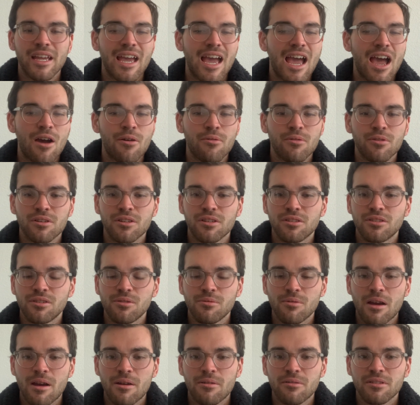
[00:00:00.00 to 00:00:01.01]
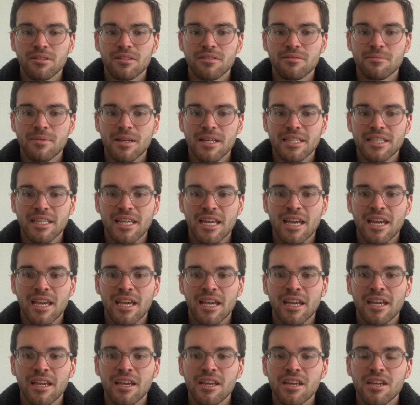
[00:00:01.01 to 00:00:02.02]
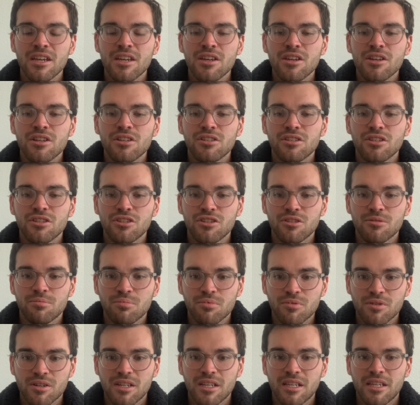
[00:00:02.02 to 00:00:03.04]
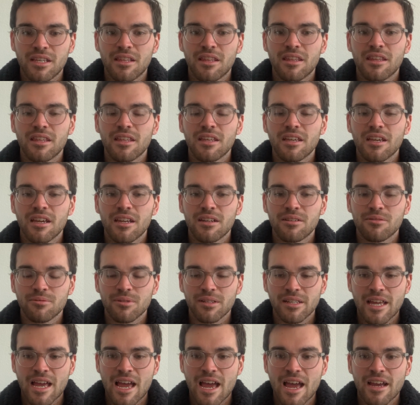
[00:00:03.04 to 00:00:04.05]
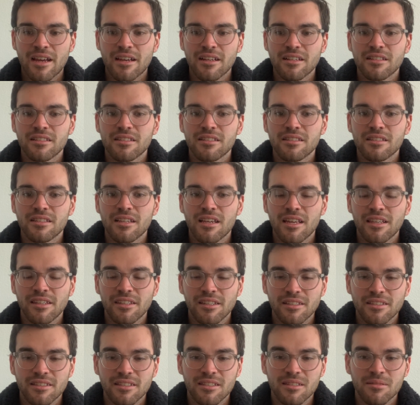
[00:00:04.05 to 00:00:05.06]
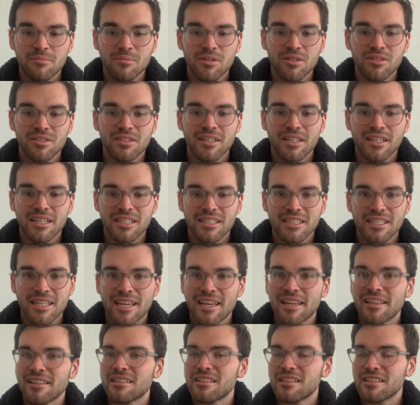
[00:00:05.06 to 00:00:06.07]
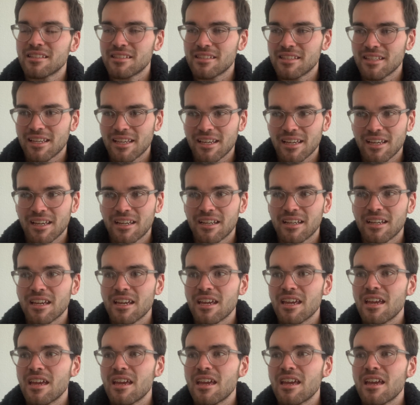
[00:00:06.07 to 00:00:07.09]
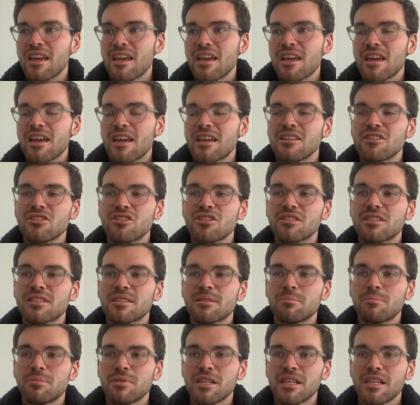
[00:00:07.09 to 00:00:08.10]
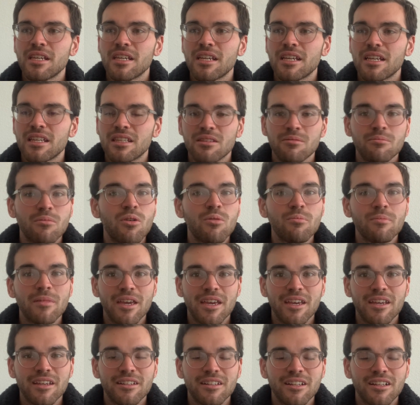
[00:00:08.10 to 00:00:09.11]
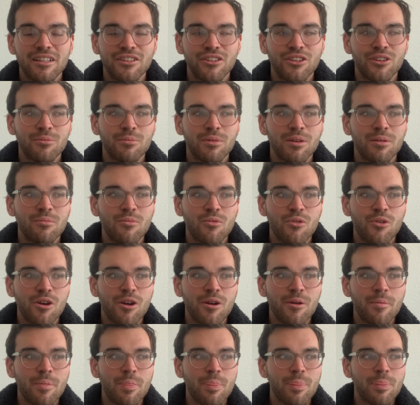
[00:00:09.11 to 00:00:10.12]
hour to 2 hours of my day to just breathe and relax and listen to music and dance and sing and just be in the moment a little bit more.